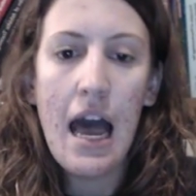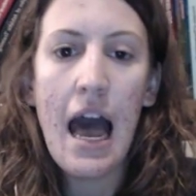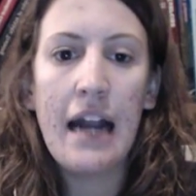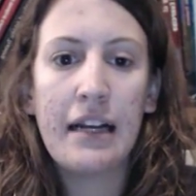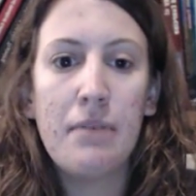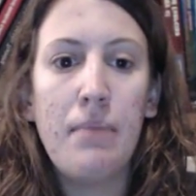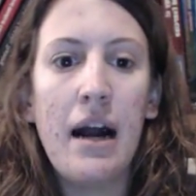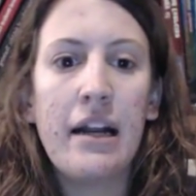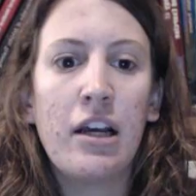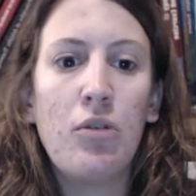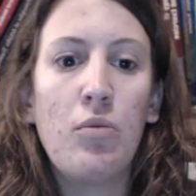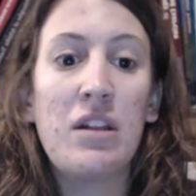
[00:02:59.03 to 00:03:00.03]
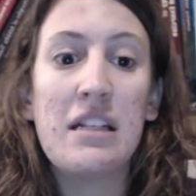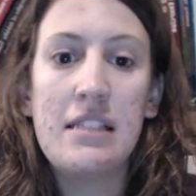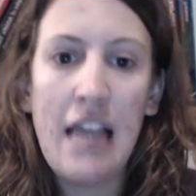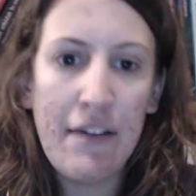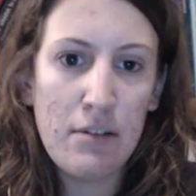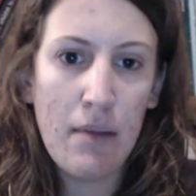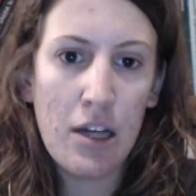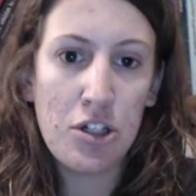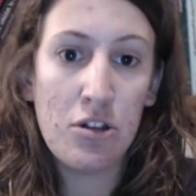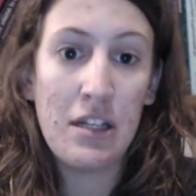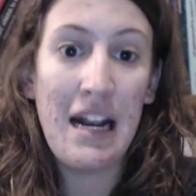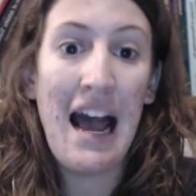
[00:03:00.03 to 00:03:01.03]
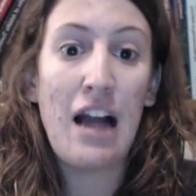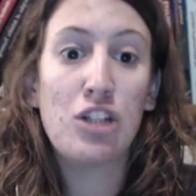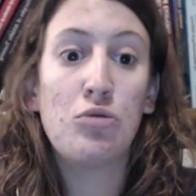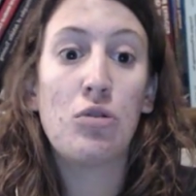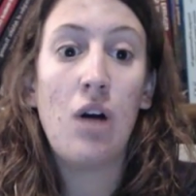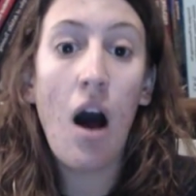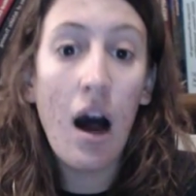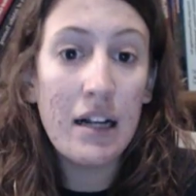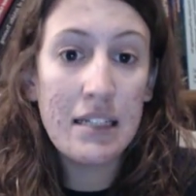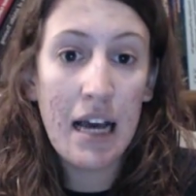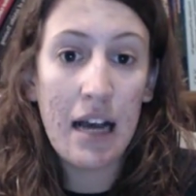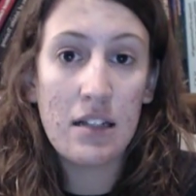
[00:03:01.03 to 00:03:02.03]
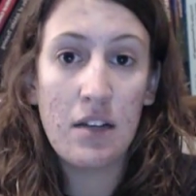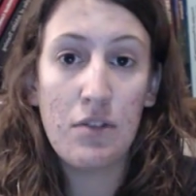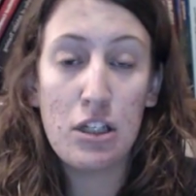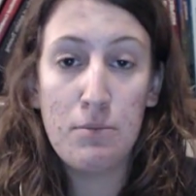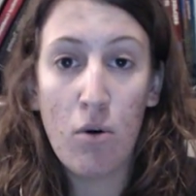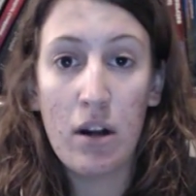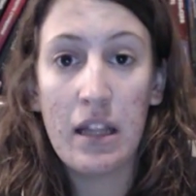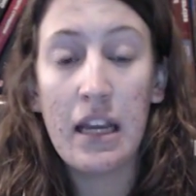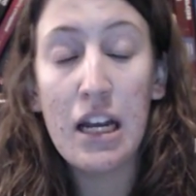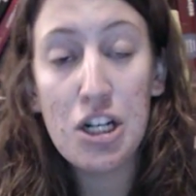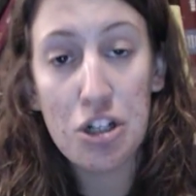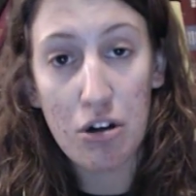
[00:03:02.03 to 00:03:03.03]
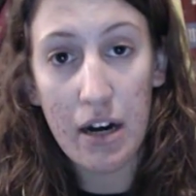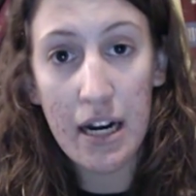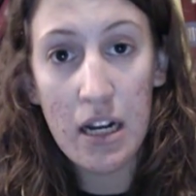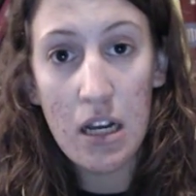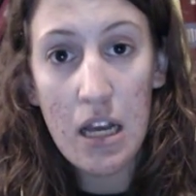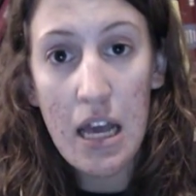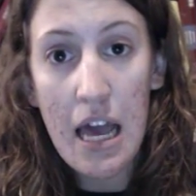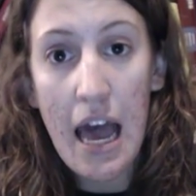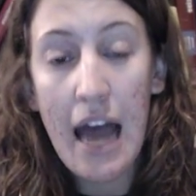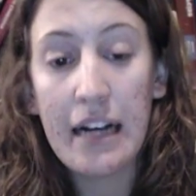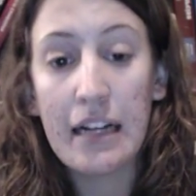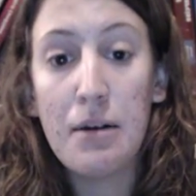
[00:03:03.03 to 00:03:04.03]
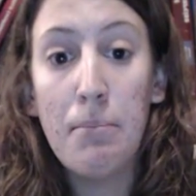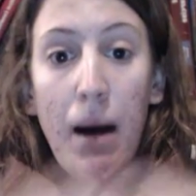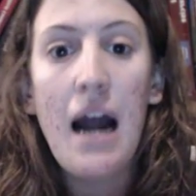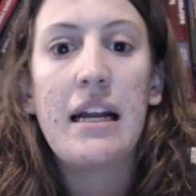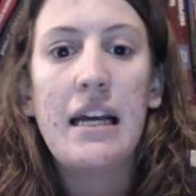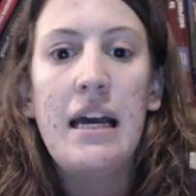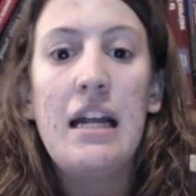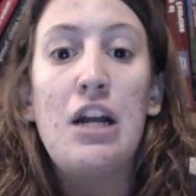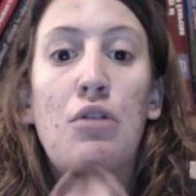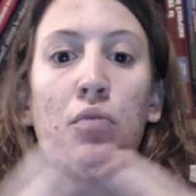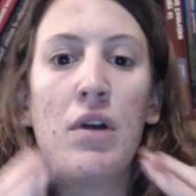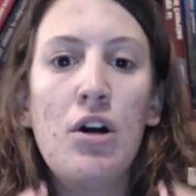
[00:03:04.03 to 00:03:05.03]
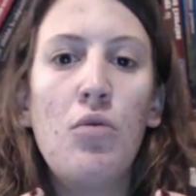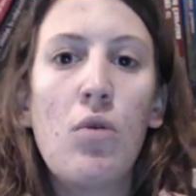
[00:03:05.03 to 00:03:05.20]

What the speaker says: and combining it with the safety measures and actual context of the sport and the injury, and combining it in a real